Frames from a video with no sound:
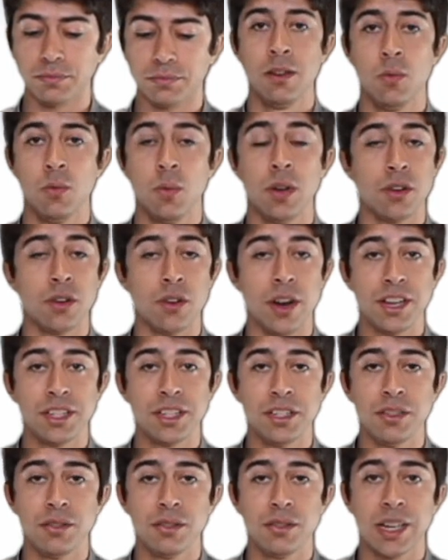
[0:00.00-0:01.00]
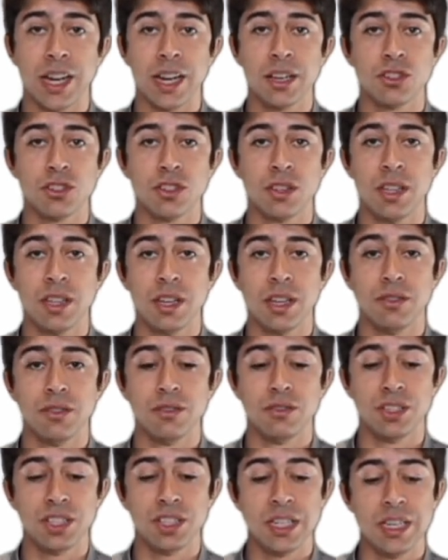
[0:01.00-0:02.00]
When you create a new sketch, you
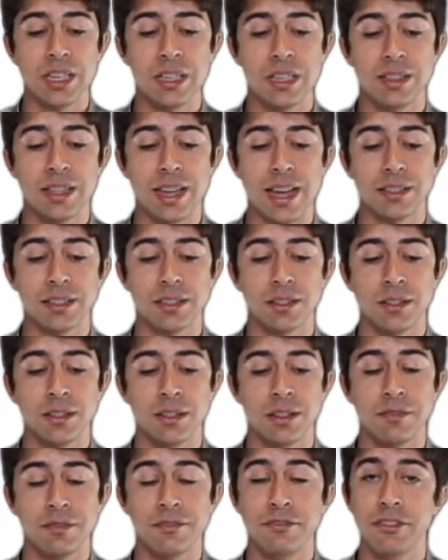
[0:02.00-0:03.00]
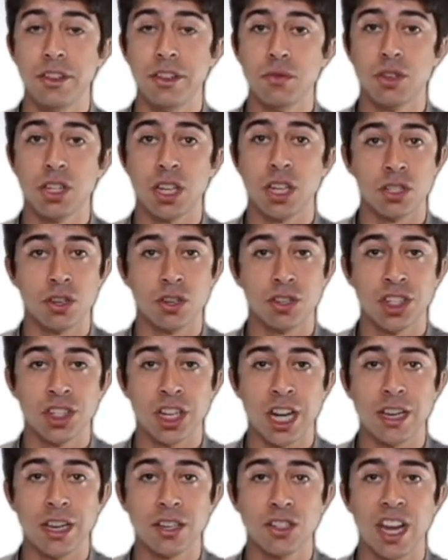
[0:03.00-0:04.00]
see that the view does not
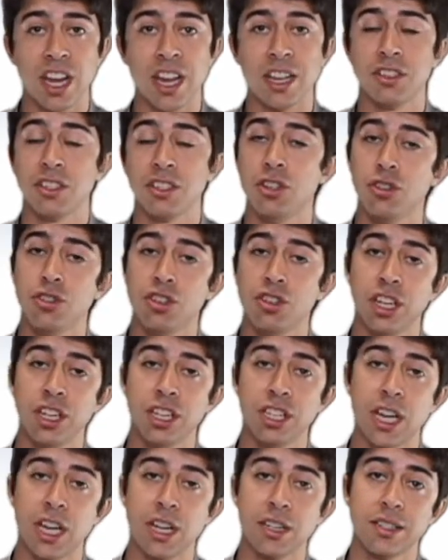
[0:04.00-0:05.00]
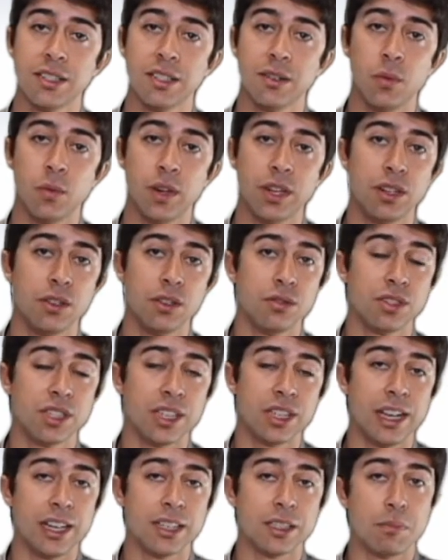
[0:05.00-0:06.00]
change as it usually does when you
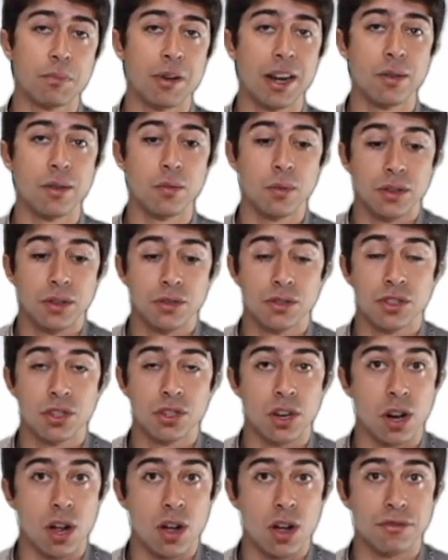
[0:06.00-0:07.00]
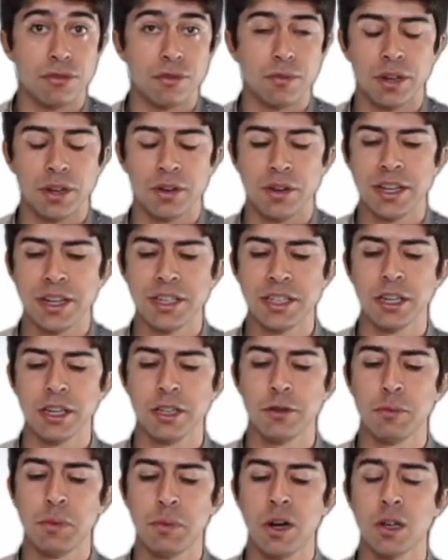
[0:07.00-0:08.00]
select a plane when you start off creating a new
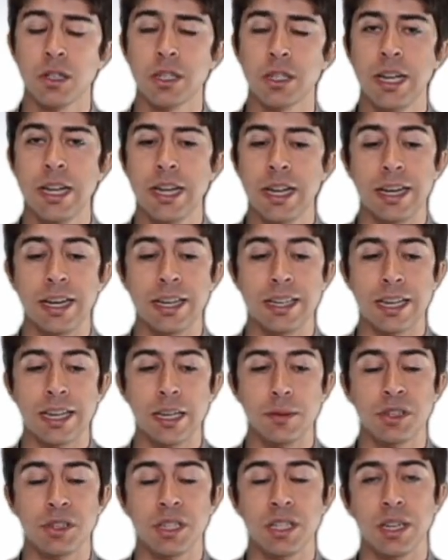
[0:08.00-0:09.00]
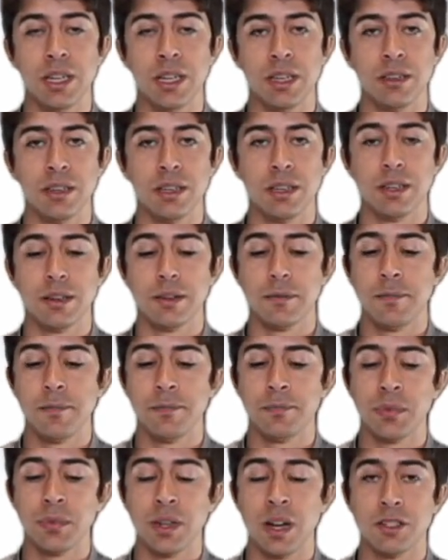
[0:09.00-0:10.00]
part. It keeps it in the
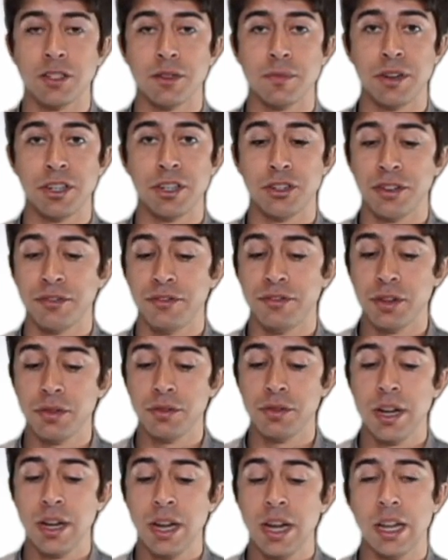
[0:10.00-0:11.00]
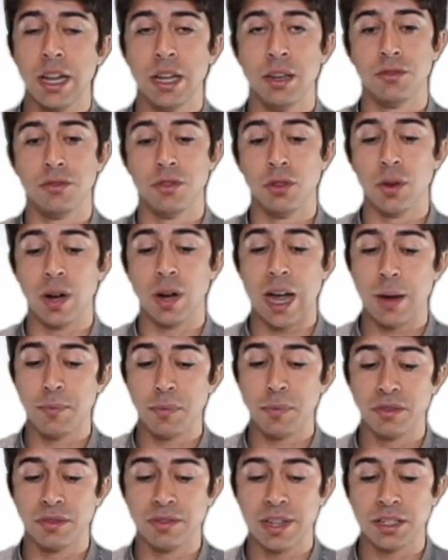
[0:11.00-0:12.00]
isometric view. If you are happy
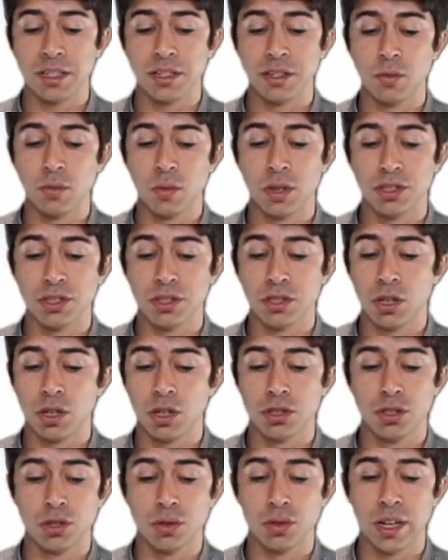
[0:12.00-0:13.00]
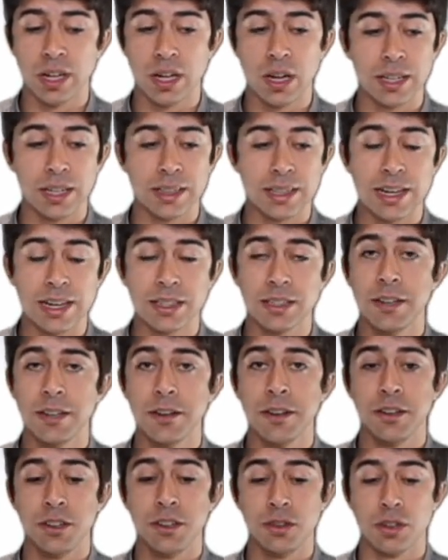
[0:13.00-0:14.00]
with that and you want to start drawing like that,
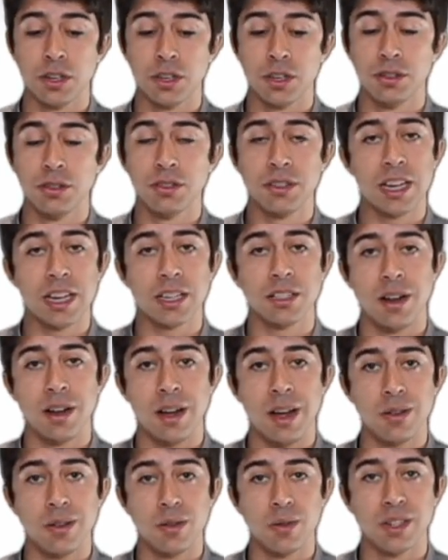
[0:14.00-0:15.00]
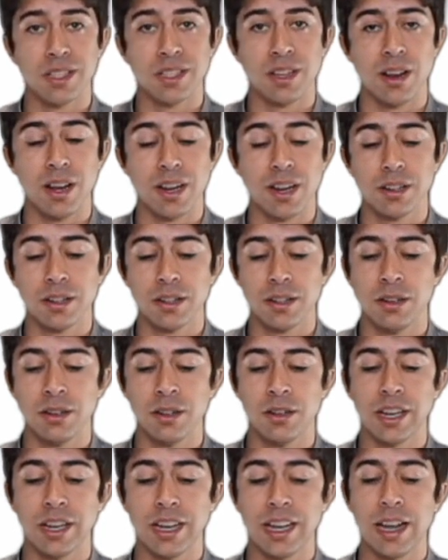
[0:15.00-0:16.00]
you can do that. I always like
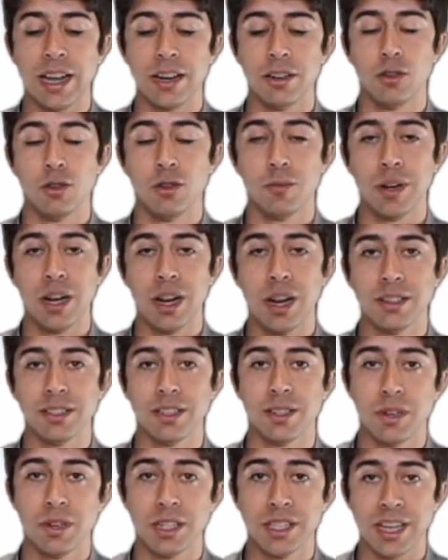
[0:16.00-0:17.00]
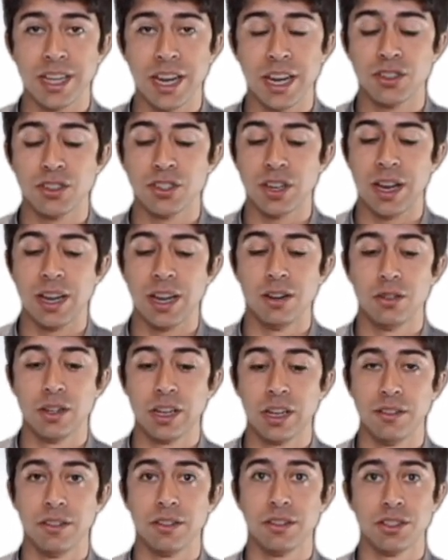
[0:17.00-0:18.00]
looking at normalizing my sketch and
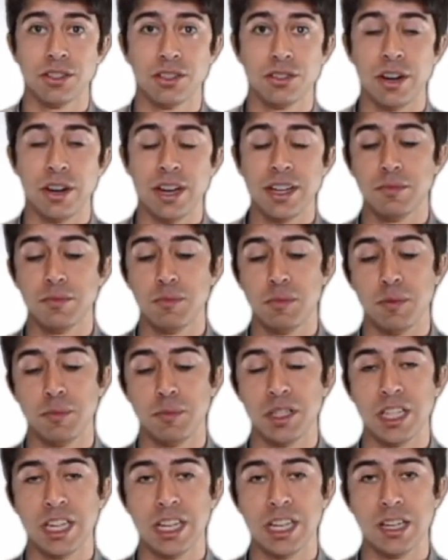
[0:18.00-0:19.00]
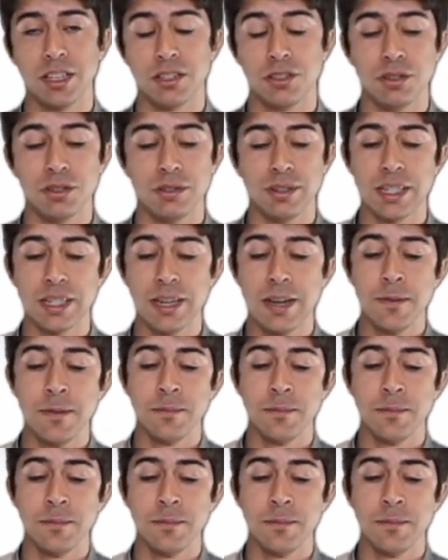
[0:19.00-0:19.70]
looking straight perpendicular to it.